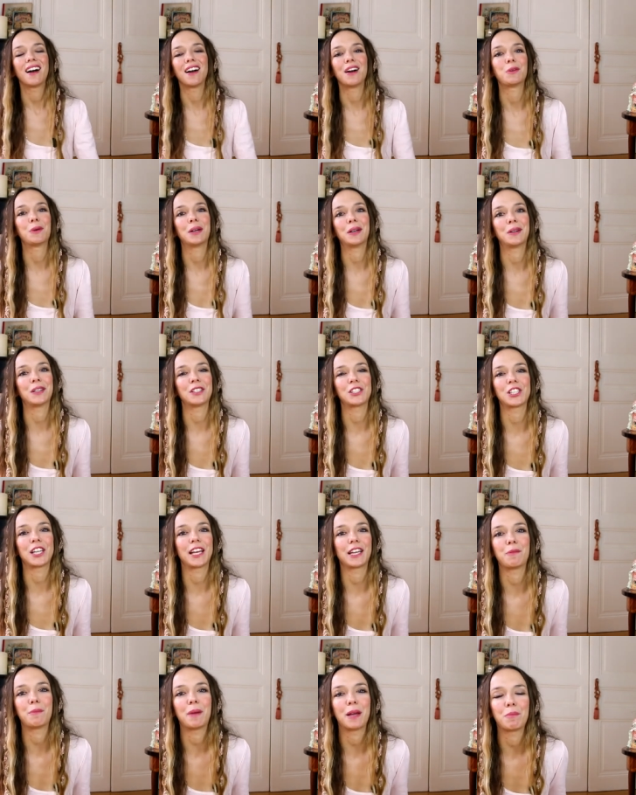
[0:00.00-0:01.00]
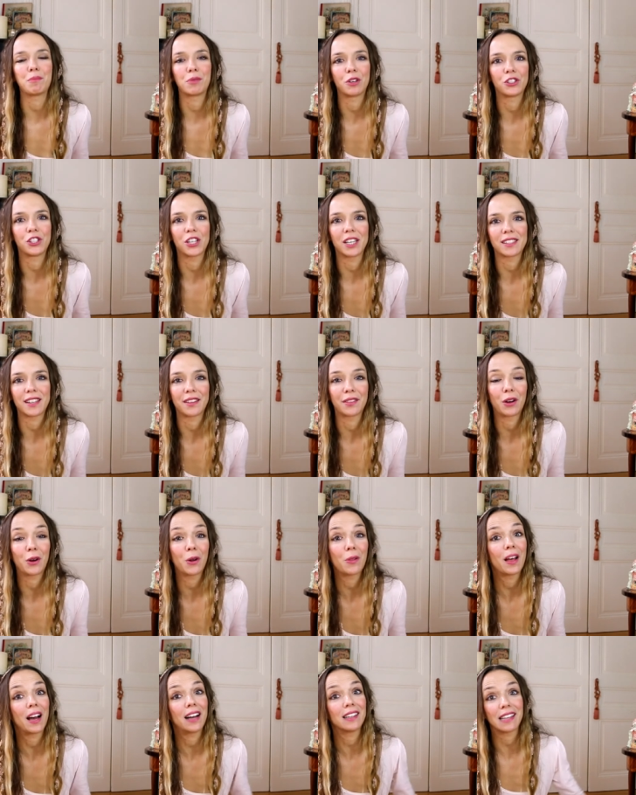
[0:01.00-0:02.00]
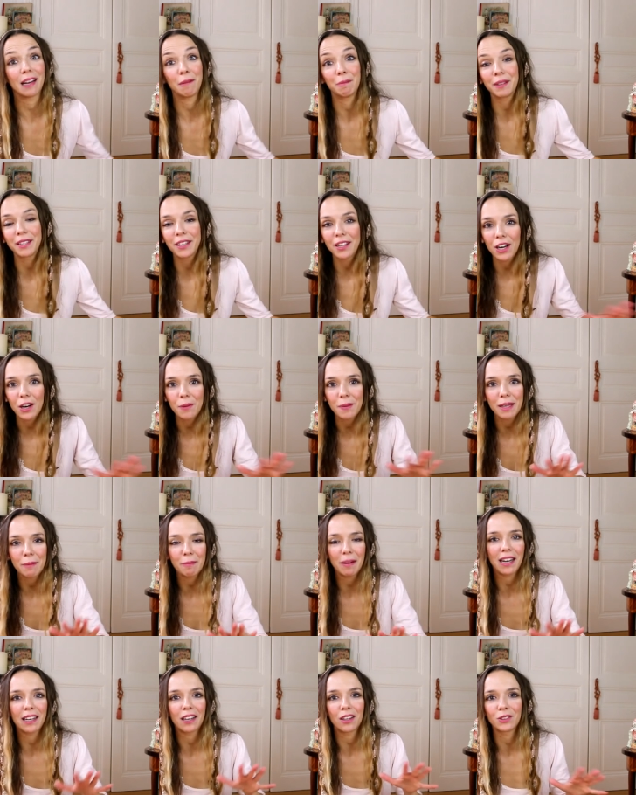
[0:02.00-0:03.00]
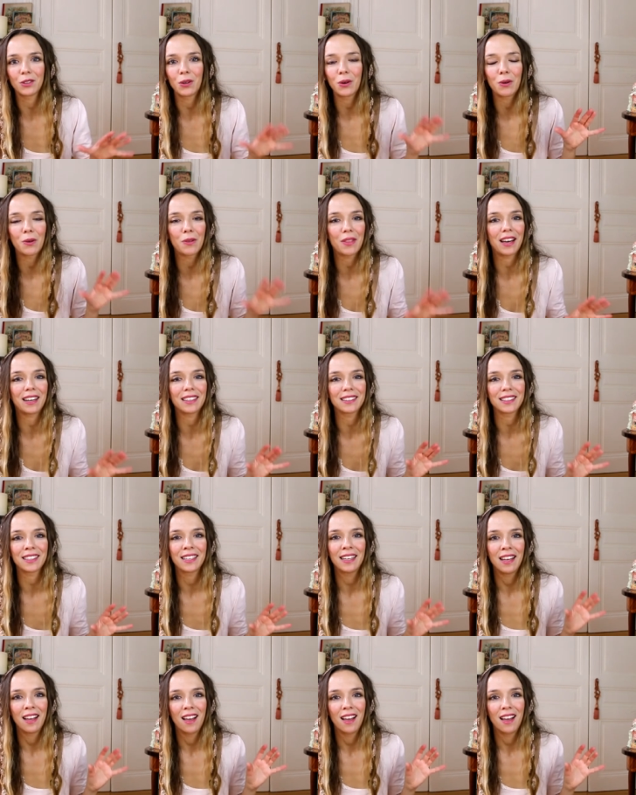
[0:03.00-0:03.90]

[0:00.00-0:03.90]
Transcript: uh, where I shared my projects and all that. I'm coming back on all that.